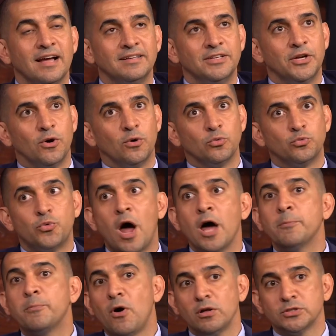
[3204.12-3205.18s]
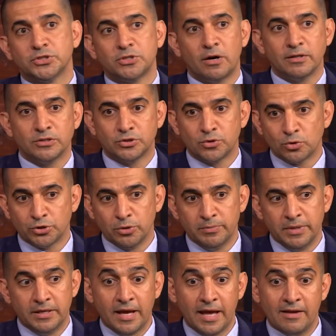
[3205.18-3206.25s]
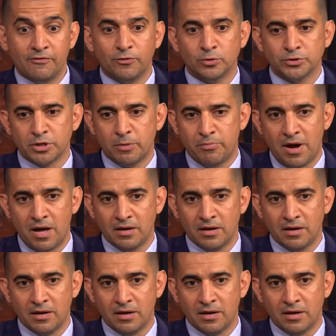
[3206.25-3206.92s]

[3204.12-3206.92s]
Uh, you know, Ron Paul started social media influence on